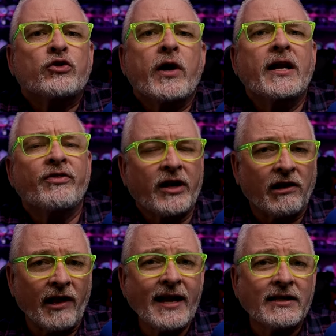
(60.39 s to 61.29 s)
created the
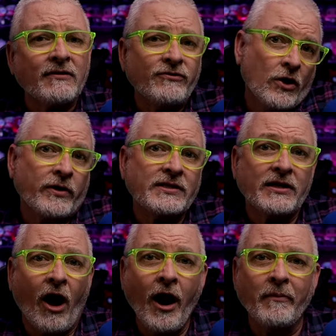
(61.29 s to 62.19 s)
collective known as
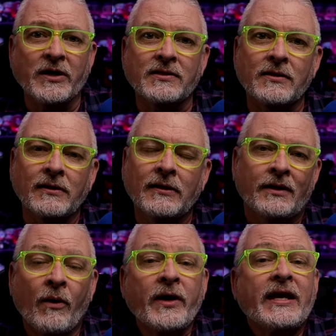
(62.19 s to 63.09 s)
Anonymous.
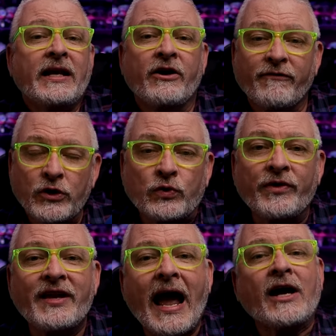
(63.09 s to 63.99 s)
Now we get interviews
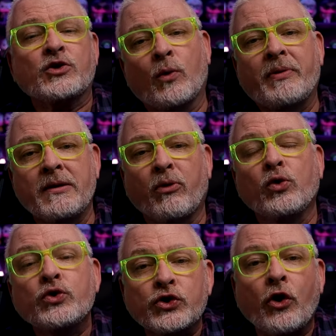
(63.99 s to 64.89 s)
with the actual
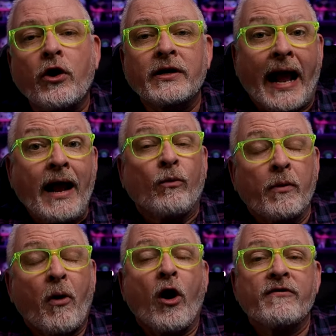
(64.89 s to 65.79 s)
people who started and
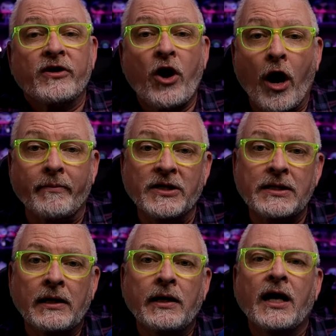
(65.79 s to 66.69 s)
were part of
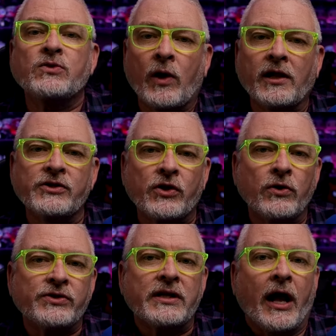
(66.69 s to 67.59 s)
Anonymous, as well as
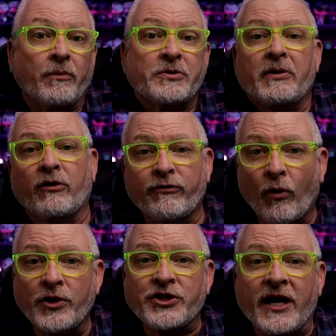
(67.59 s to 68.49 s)
those that helped to build
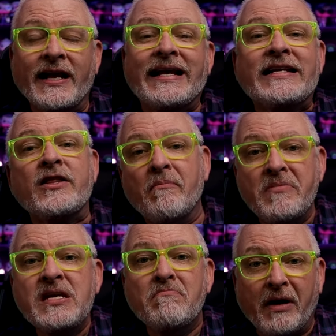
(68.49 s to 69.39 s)
4chan into the
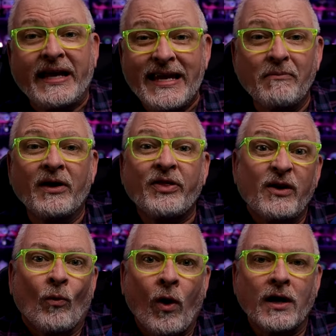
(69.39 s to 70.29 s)
meme behemoth
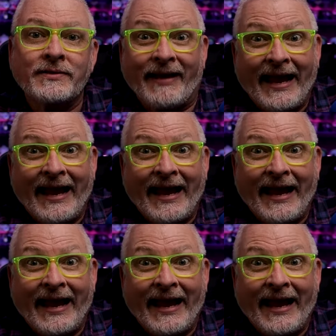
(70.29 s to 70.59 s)
it was